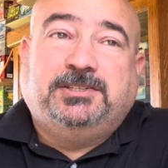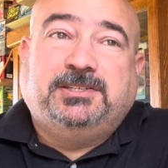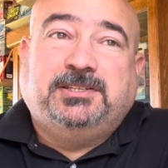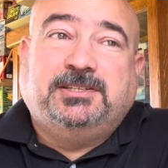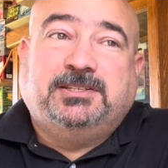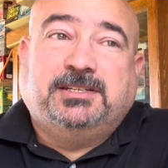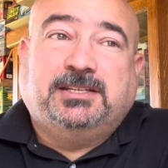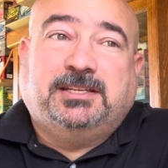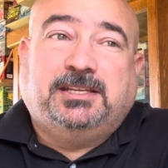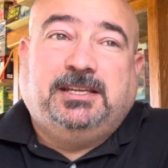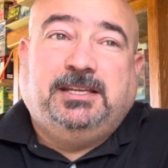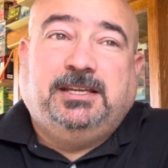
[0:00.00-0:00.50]
as
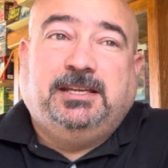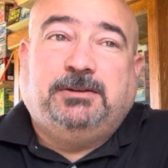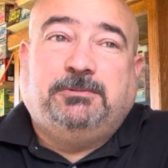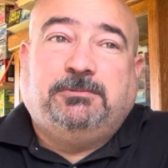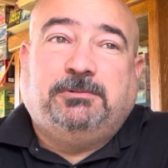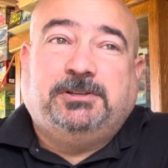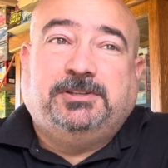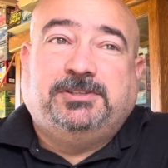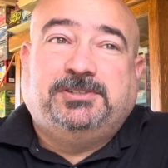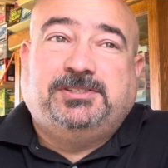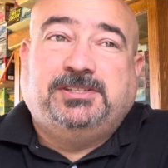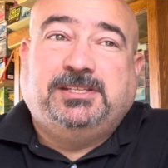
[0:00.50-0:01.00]
a kid
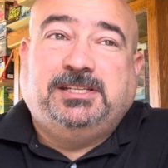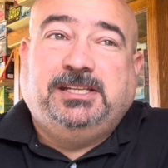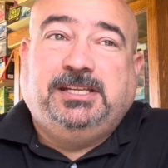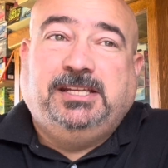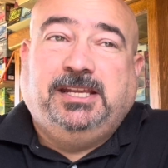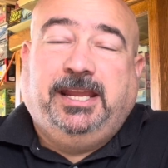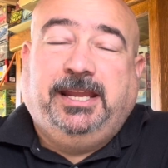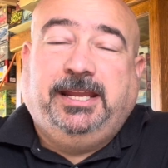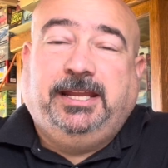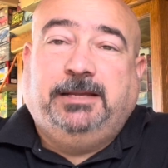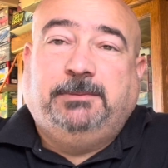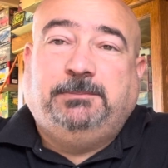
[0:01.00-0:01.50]
was the
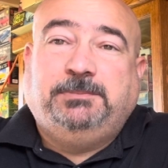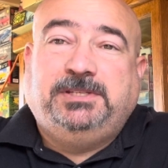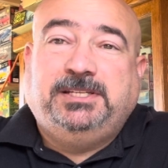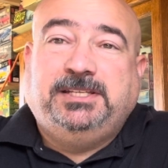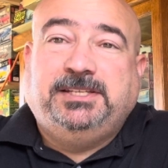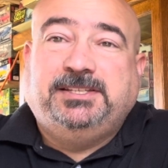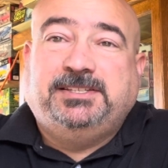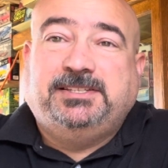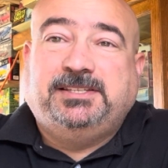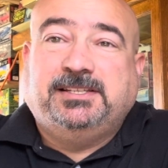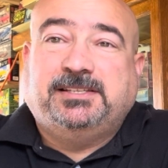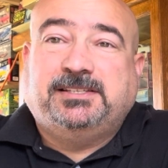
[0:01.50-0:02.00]
AMT
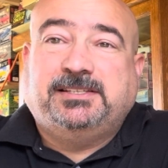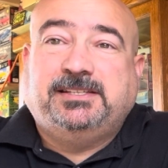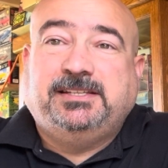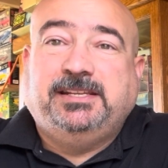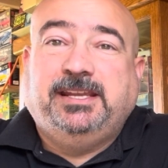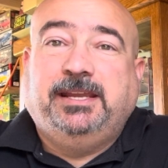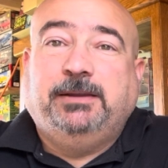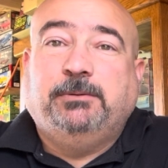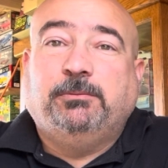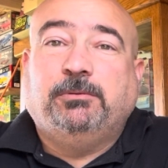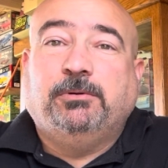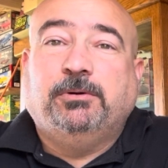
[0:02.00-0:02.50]

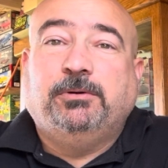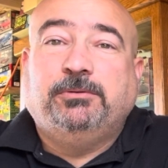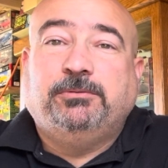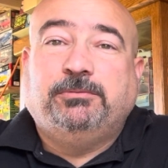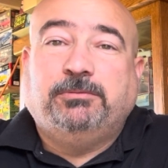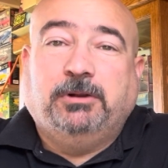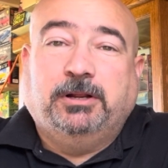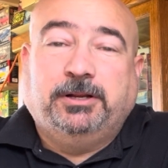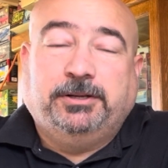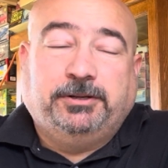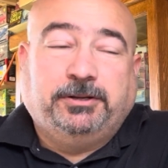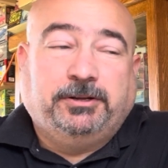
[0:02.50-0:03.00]
68
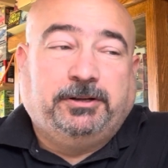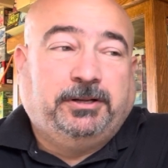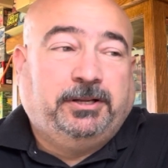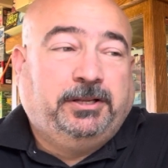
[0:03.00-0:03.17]
Roadrunner.